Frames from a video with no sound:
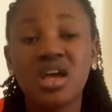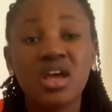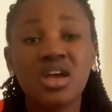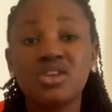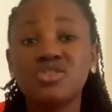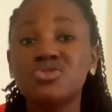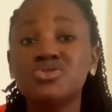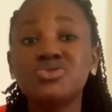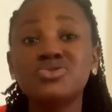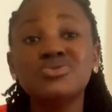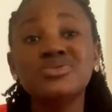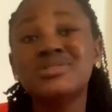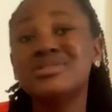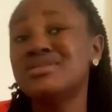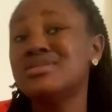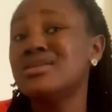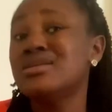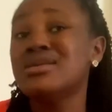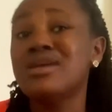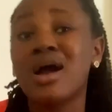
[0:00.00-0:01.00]
You use
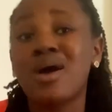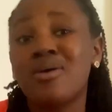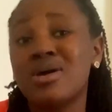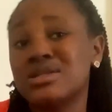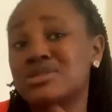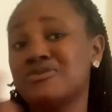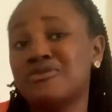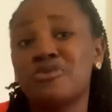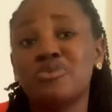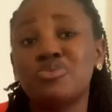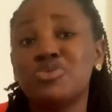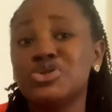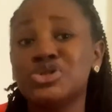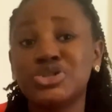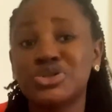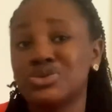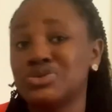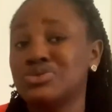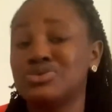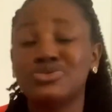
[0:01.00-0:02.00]
3 hours for
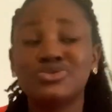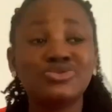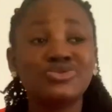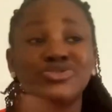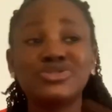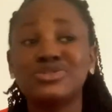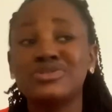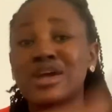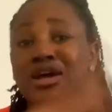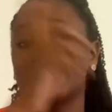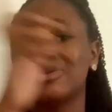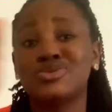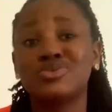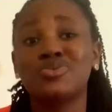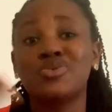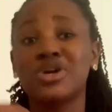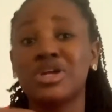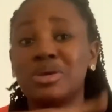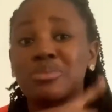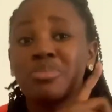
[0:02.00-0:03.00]
motion, you use 3 hours to
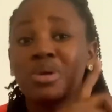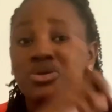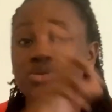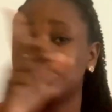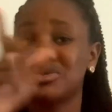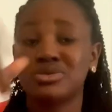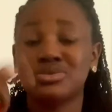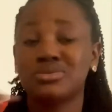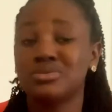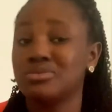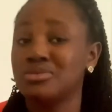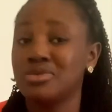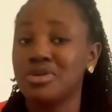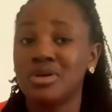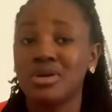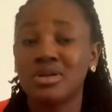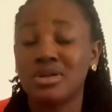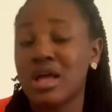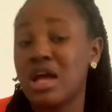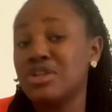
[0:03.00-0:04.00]
walk about,
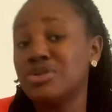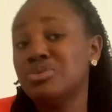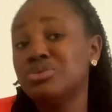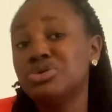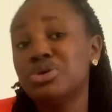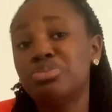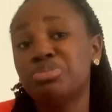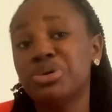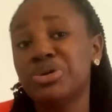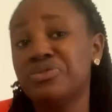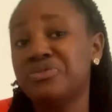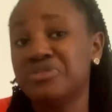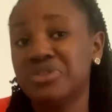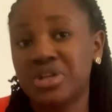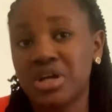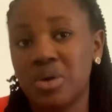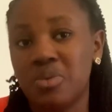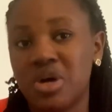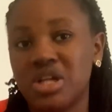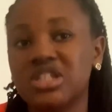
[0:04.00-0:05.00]
and they will not pay you for
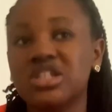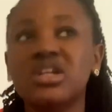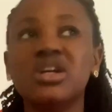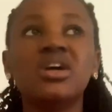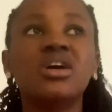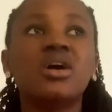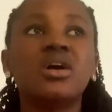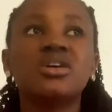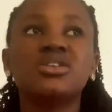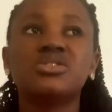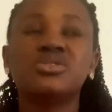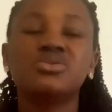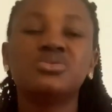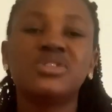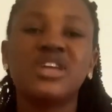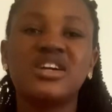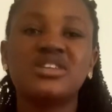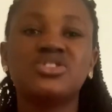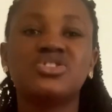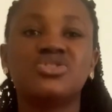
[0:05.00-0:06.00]
that man. So
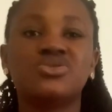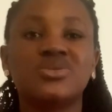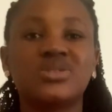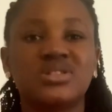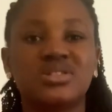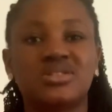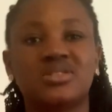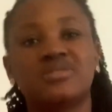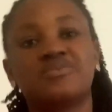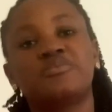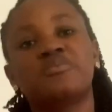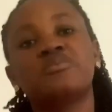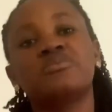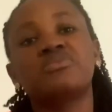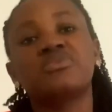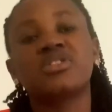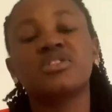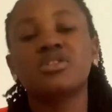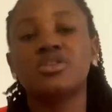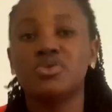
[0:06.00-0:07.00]
that's just
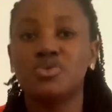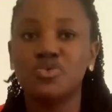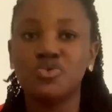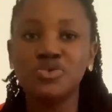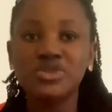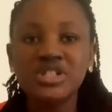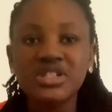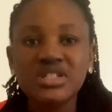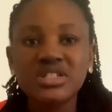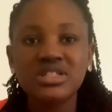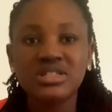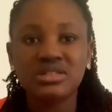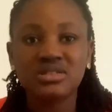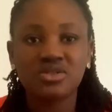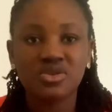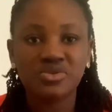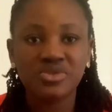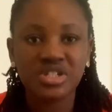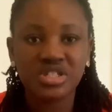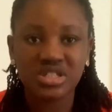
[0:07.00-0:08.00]
the only
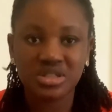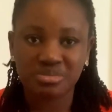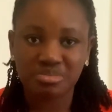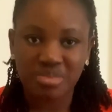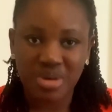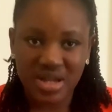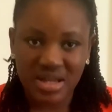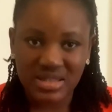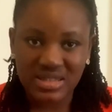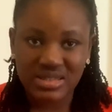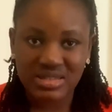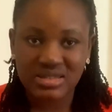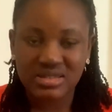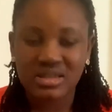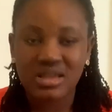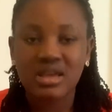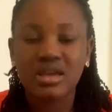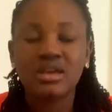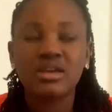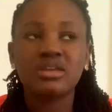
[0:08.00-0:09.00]
discouraging part
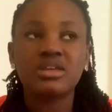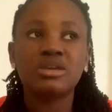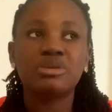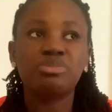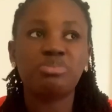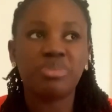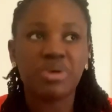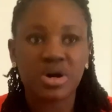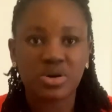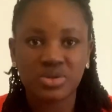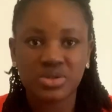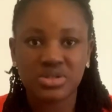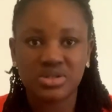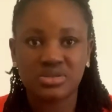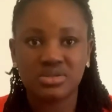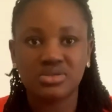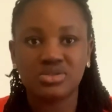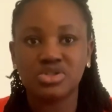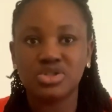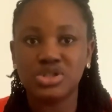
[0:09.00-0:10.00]
about
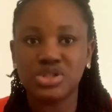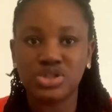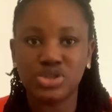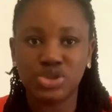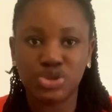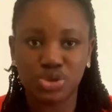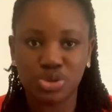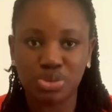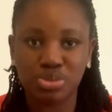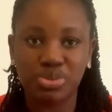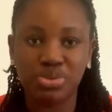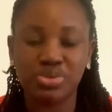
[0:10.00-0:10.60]
the job.